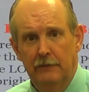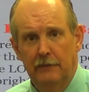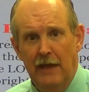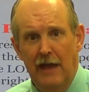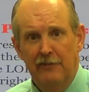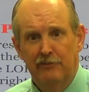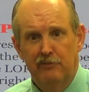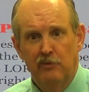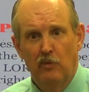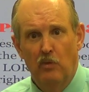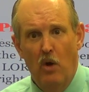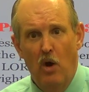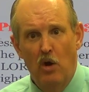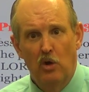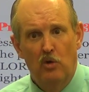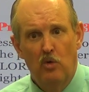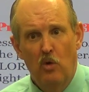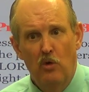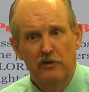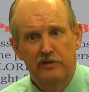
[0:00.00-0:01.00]
That's the
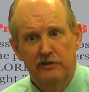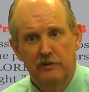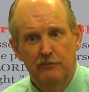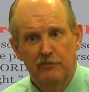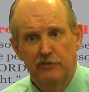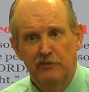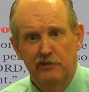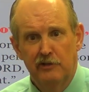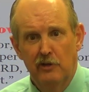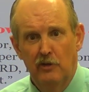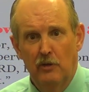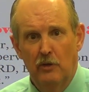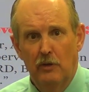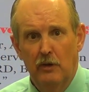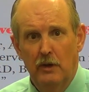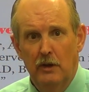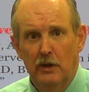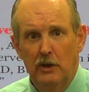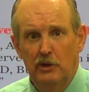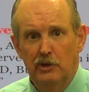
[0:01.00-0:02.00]
wrong course to pursue.
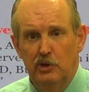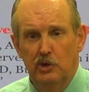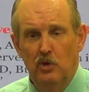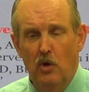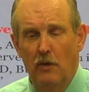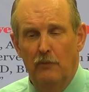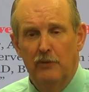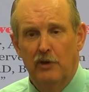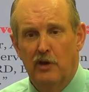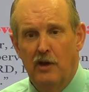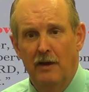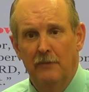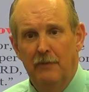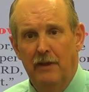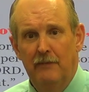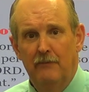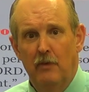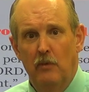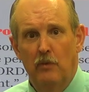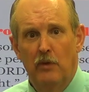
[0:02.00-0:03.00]
You overcome
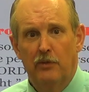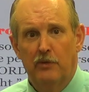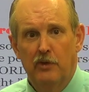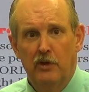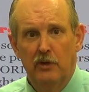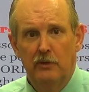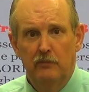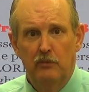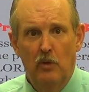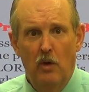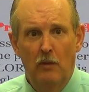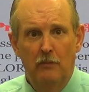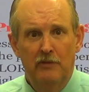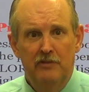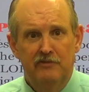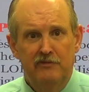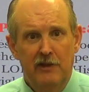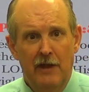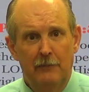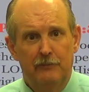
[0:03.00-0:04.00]
evil with good,
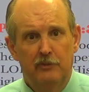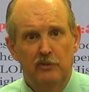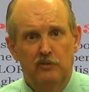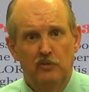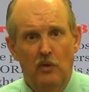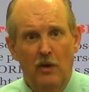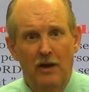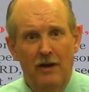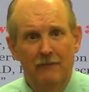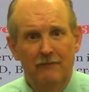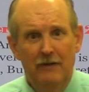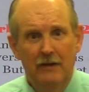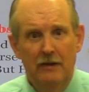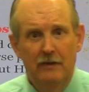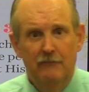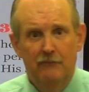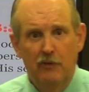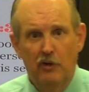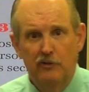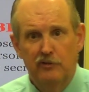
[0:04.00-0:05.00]
Romans chapter 12,
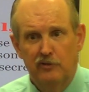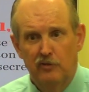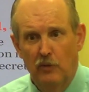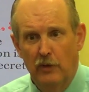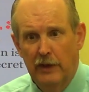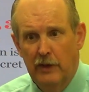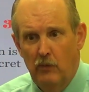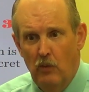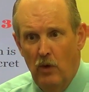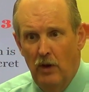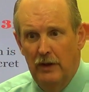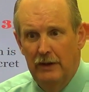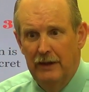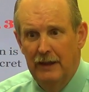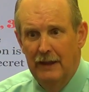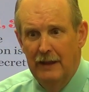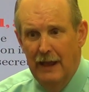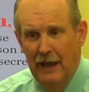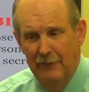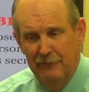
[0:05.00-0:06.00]
verse 21.
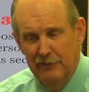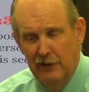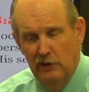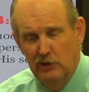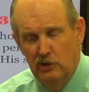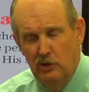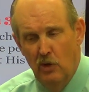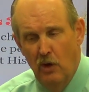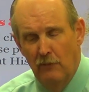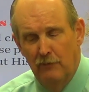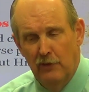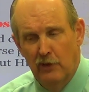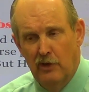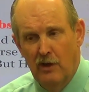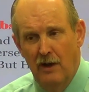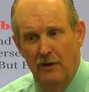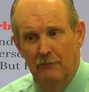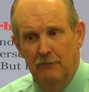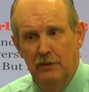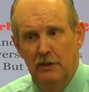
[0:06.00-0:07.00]
That's how you
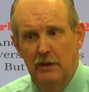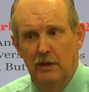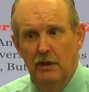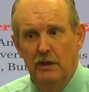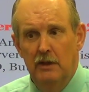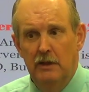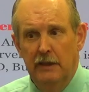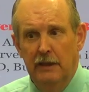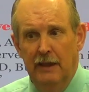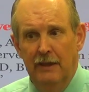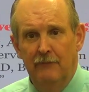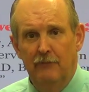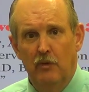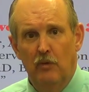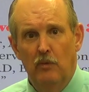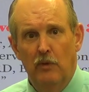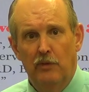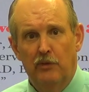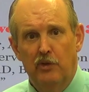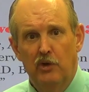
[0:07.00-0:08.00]
overcome evil
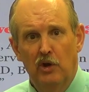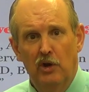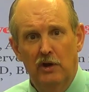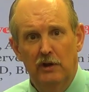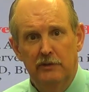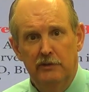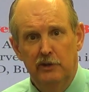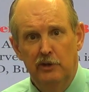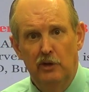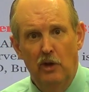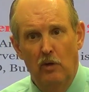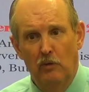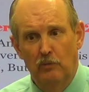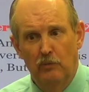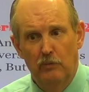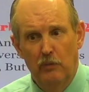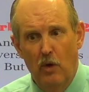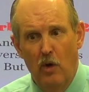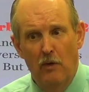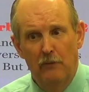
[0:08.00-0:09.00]
with good. You
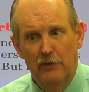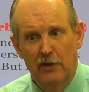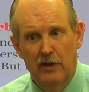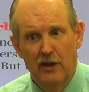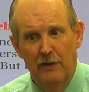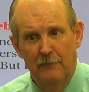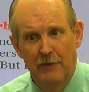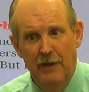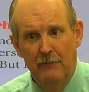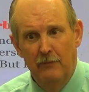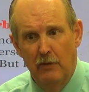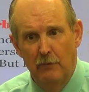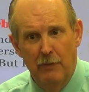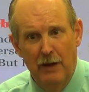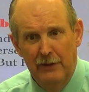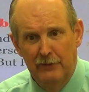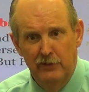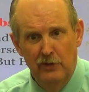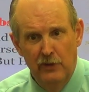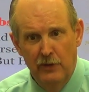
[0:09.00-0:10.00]
don't overcome evil
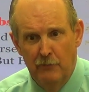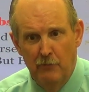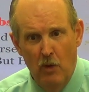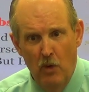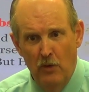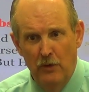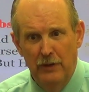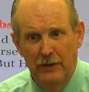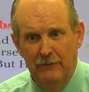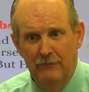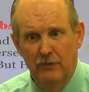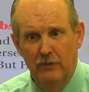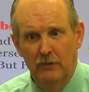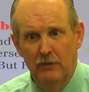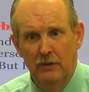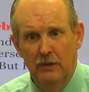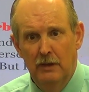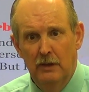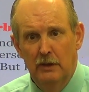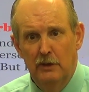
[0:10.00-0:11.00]
by doing more evil.
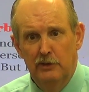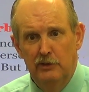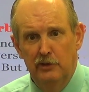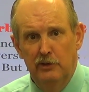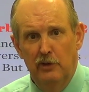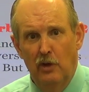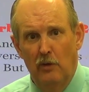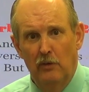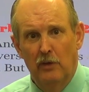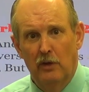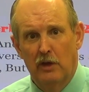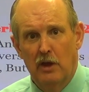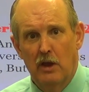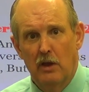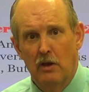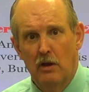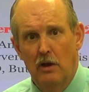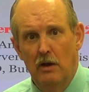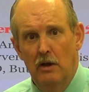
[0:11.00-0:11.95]
You don't,